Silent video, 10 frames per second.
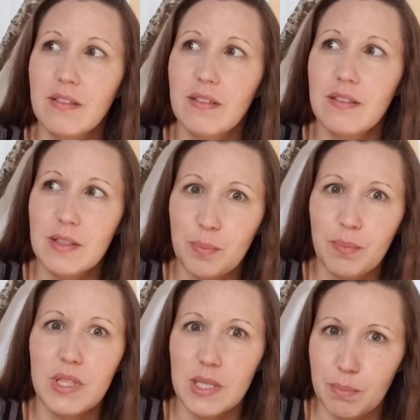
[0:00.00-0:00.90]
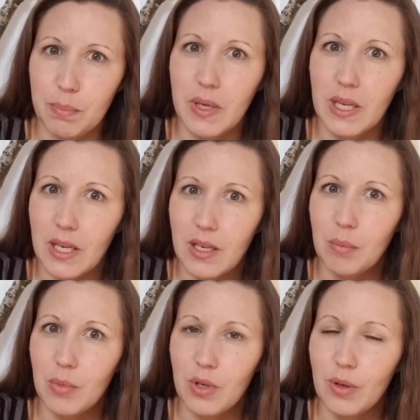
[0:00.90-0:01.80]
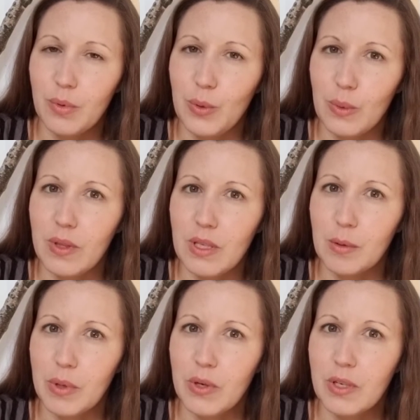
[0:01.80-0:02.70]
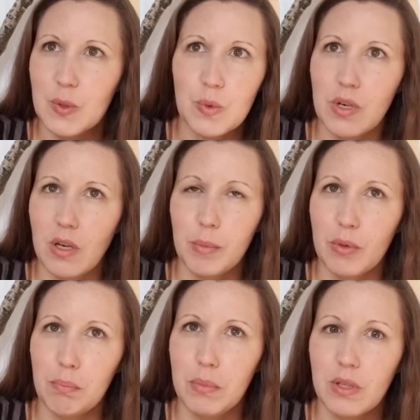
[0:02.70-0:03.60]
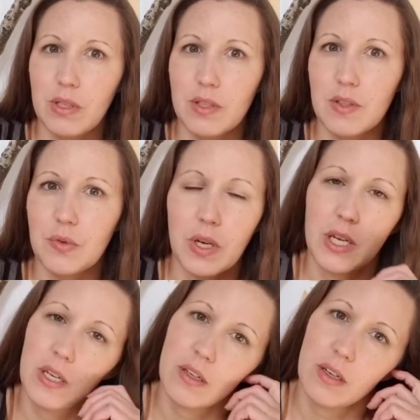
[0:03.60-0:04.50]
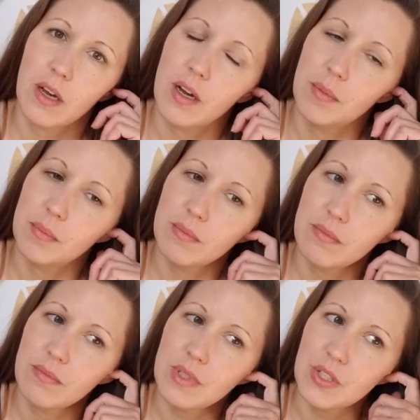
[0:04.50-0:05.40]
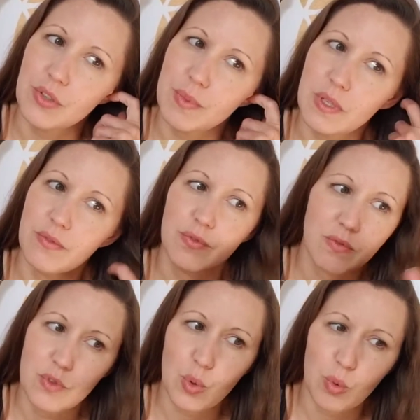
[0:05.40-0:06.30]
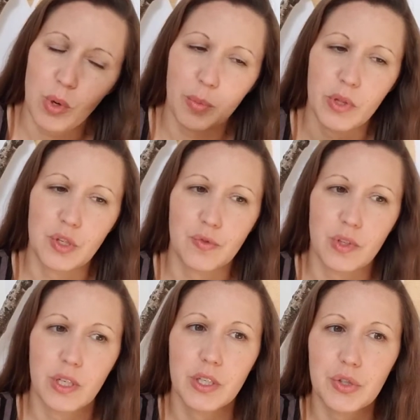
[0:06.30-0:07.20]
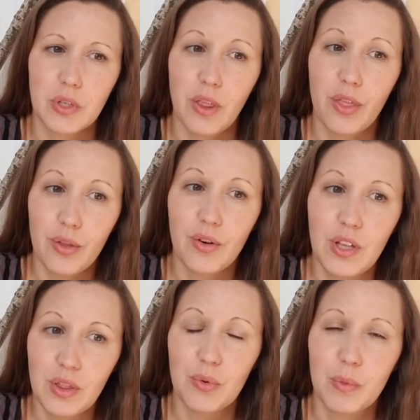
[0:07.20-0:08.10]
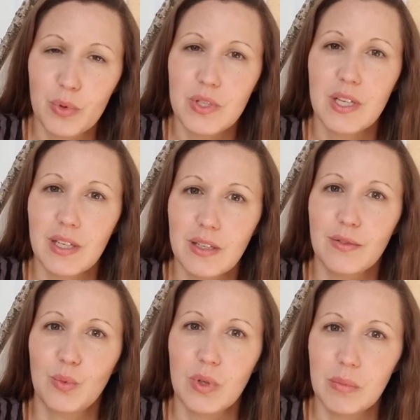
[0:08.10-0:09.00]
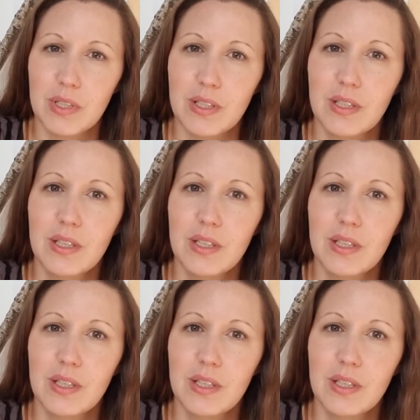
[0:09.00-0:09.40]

is a, it's a big number when you think about it, because we're talking about millions, right? Um, in terms of total population for the country, 33% of women